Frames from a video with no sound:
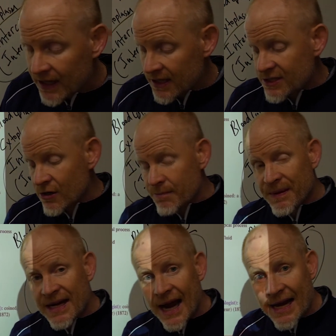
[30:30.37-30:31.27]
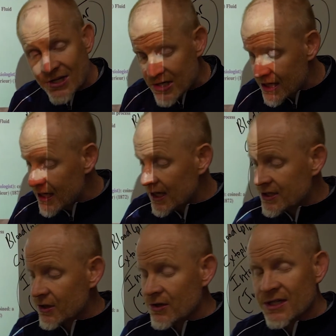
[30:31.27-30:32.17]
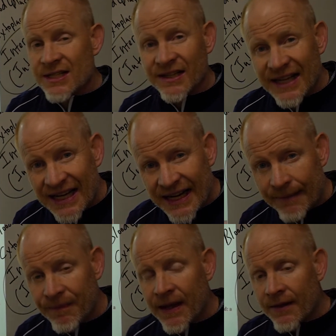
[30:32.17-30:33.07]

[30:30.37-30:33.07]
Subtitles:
a certain pH, a certain salinity.